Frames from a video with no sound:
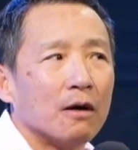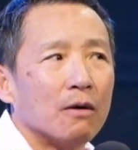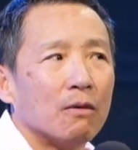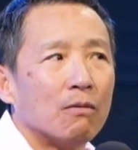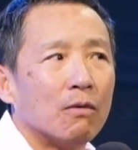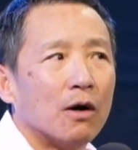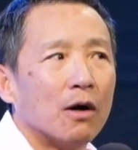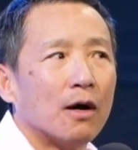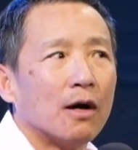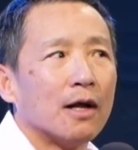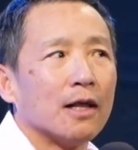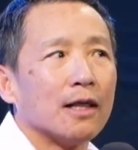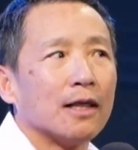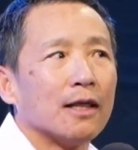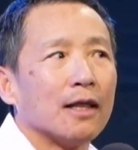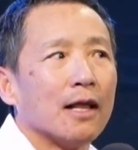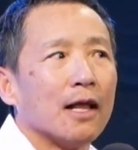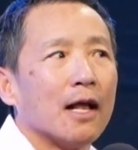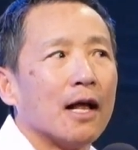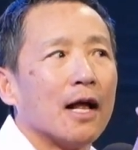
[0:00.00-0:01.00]
What
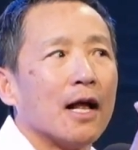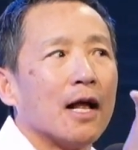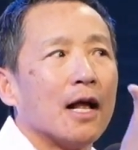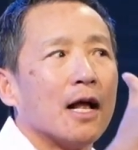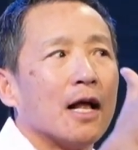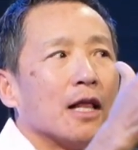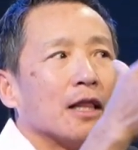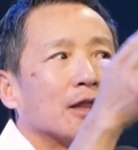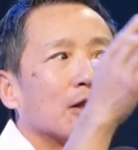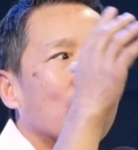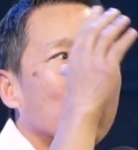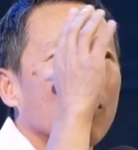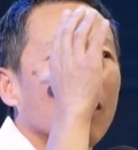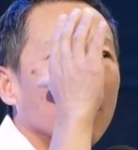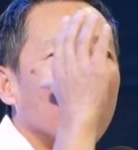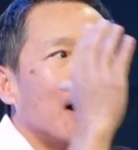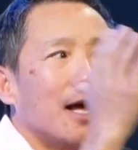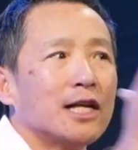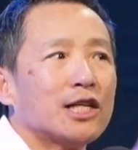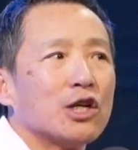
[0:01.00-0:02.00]
the
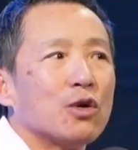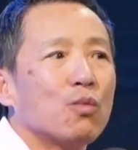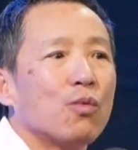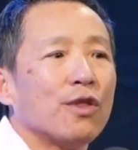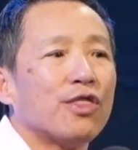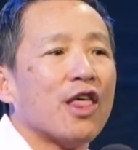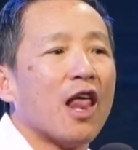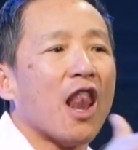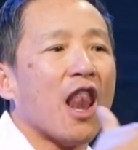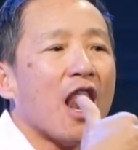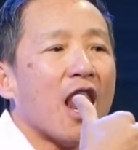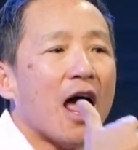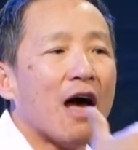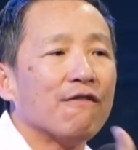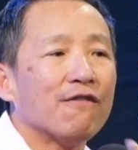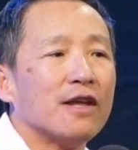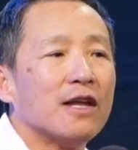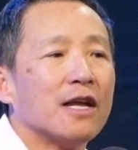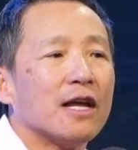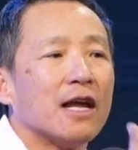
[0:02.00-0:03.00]
religion with the
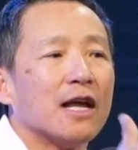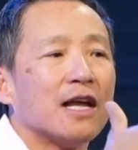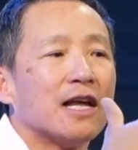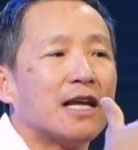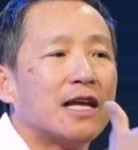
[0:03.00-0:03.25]
loving,